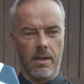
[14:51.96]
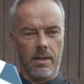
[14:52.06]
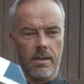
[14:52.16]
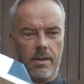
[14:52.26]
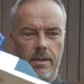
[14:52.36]

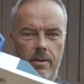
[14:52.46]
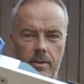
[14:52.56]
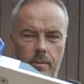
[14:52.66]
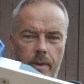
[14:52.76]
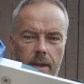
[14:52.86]
It's not
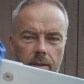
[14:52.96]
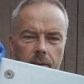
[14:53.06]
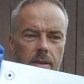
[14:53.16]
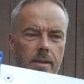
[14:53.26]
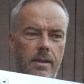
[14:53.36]
bad. So
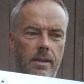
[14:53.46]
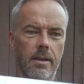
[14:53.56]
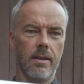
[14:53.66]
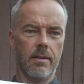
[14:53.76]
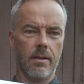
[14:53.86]
this
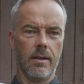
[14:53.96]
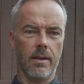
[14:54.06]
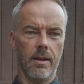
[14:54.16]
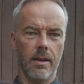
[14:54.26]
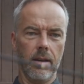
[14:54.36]
idea
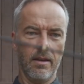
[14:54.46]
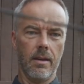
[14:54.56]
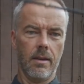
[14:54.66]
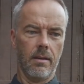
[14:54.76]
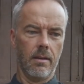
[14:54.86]
I
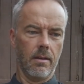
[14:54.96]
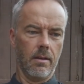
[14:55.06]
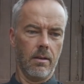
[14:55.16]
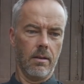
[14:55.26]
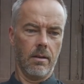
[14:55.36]
like
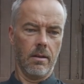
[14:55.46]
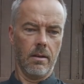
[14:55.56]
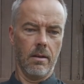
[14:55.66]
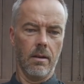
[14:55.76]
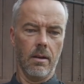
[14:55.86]

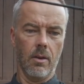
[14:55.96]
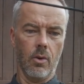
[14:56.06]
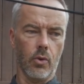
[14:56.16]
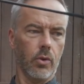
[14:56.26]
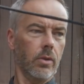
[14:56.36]
a
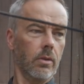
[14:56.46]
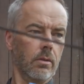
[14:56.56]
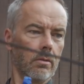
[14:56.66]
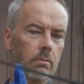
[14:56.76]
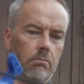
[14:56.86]
lot.
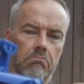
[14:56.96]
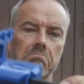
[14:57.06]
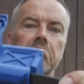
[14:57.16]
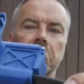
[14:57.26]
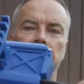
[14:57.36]

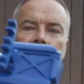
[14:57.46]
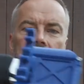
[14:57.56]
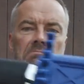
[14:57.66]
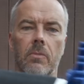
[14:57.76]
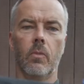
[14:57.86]

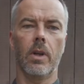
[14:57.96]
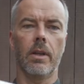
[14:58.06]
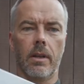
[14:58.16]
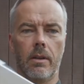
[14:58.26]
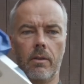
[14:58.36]
Well
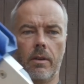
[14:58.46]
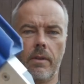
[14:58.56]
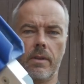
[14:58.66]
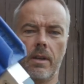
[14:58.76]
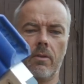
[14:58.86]
done. You have
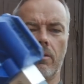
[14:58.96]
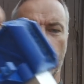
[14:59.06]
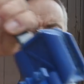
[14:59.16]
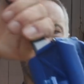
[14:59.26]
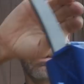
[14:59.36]
this arrow
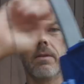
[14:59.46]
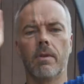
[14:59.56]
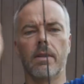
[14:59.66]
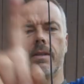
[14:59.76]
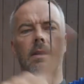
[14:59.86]
quiver, this
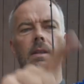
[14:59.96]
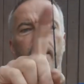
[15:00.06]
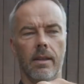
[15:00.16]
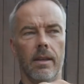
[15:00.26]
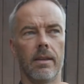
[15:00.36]
one I said.
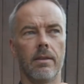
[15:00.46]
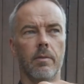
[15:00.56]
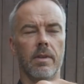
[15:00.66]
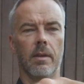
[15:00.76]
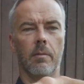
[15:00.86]
There needs to
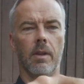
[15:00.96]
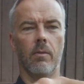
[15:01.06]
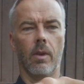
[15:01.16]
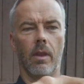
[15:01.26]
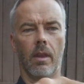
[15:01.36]
be something
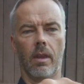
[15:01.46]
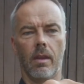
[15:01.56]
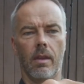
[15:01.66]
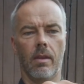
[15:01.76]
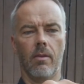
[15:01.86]
with
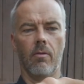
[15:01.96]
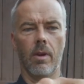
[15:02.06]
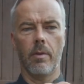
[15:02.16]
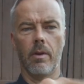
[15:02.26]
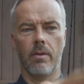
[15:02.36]

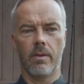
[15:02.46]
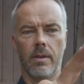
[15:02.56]
rubber or